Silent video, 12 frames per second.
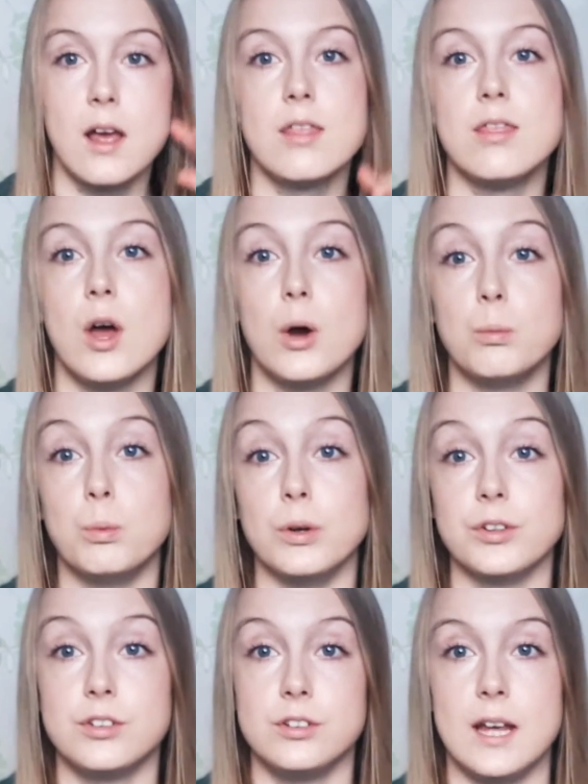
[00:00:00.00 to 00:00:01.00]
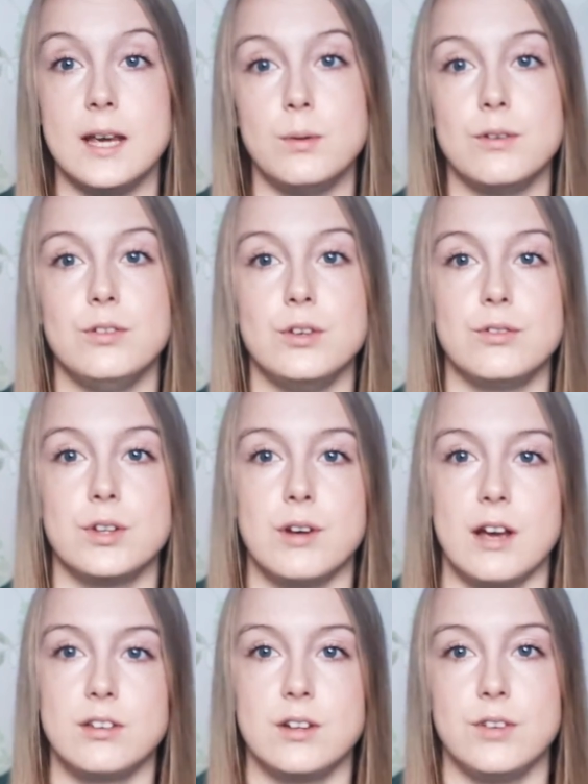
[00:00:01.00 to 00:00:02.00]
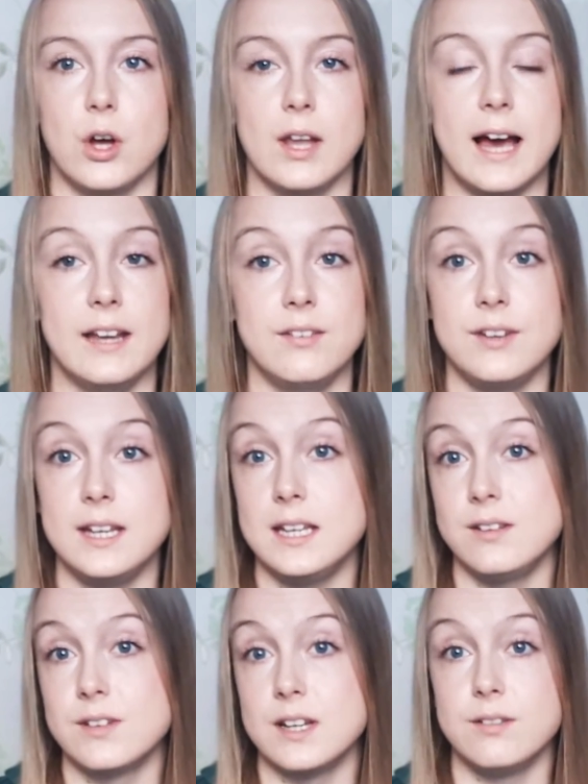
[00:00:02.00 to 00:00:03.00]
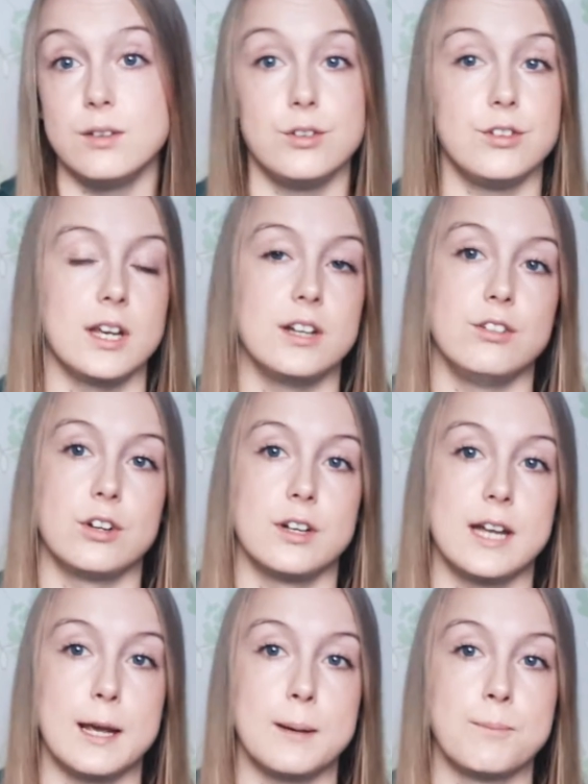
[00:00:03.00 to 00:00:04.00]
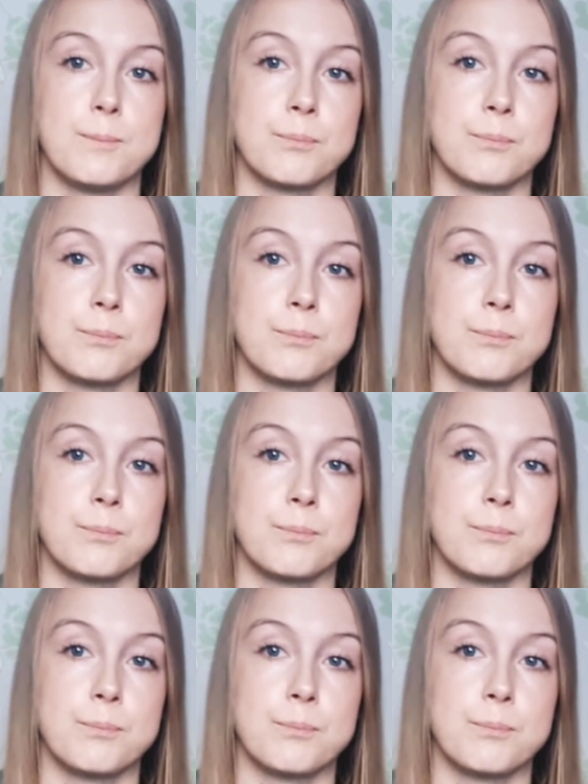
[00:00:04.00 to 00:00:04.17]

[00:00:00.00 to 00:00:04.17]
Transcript: that will stay with you for the rest of your life even if you change your name